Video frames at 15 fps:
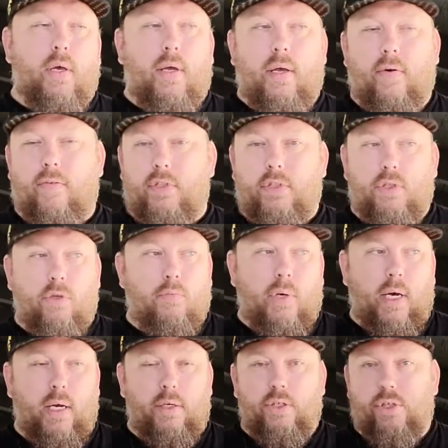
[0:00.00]
if it's too
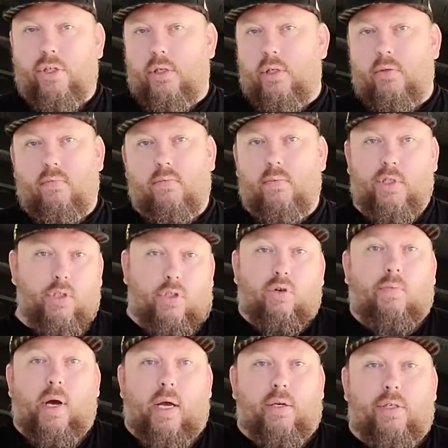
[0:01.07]
much, it's too
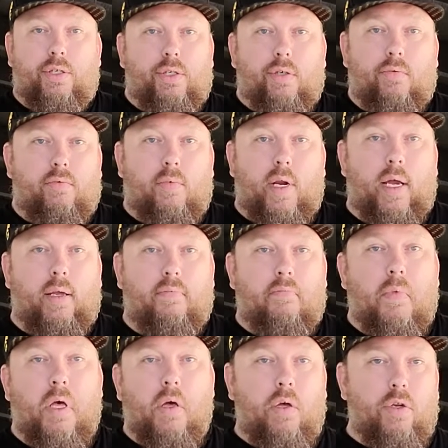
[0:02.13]
much, right?
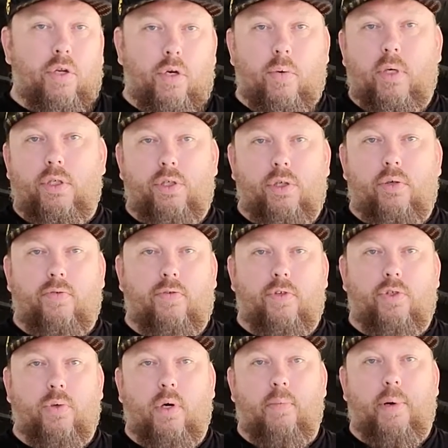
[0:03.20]
Do it for
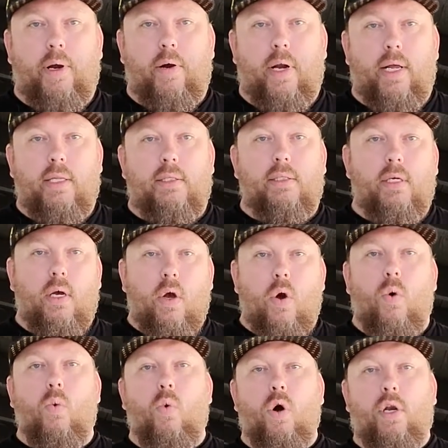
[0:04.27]
shorter periods,
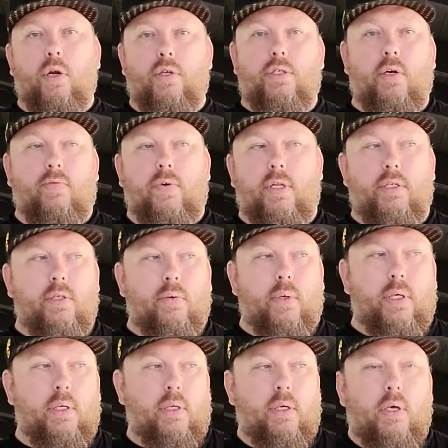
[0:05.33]
work yourself into
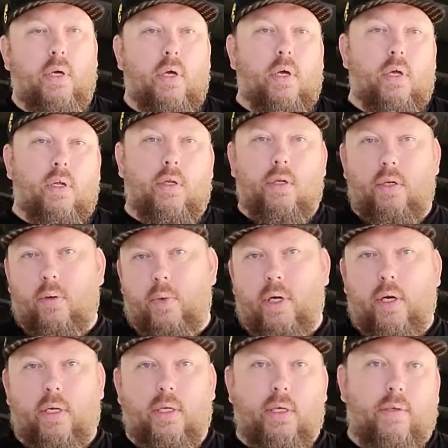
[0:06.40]
it, do it
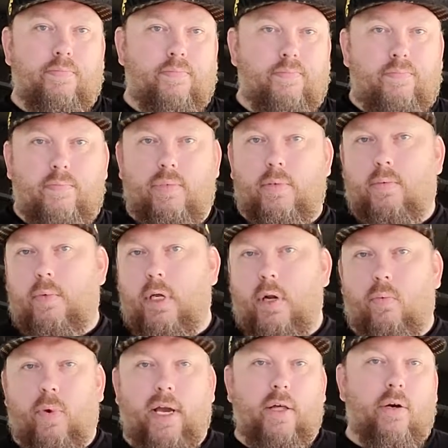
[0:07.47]
on a
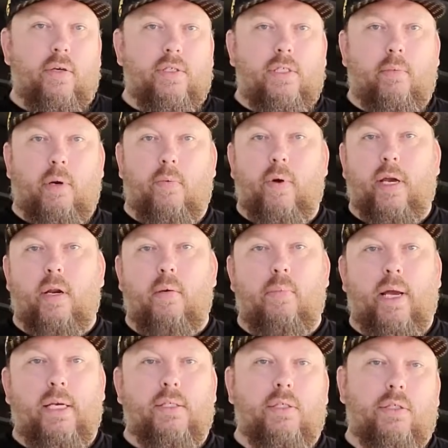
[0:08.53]
regular or semi-regular
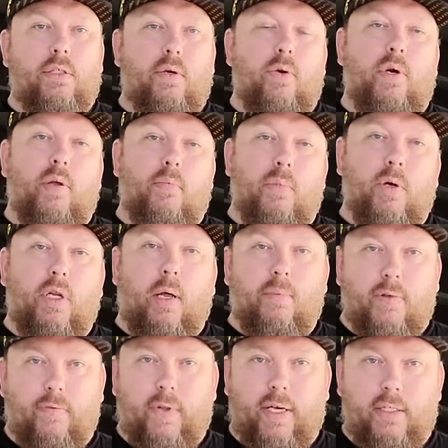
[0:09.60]
basis so you can build up the
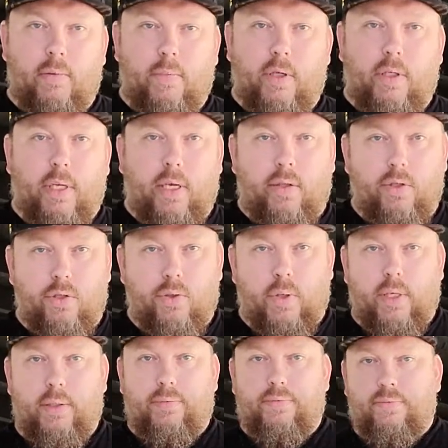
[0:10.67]
flexibility in the joint.
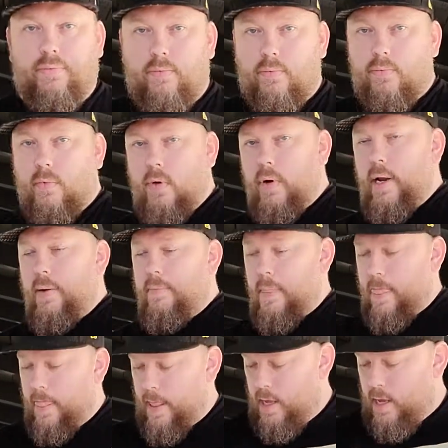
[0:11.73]
All right,
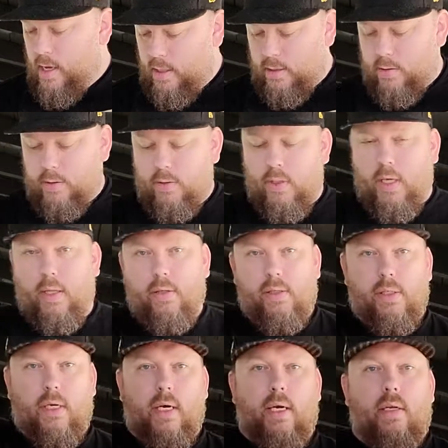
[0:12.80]
so we'll do the other
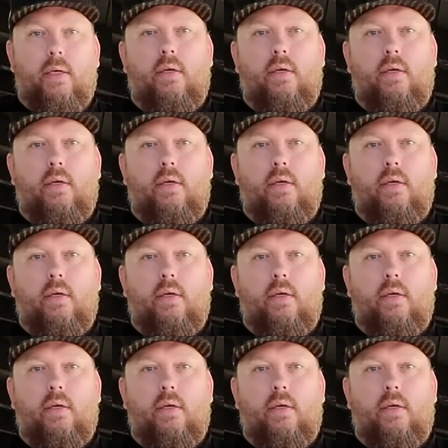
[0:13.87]
side.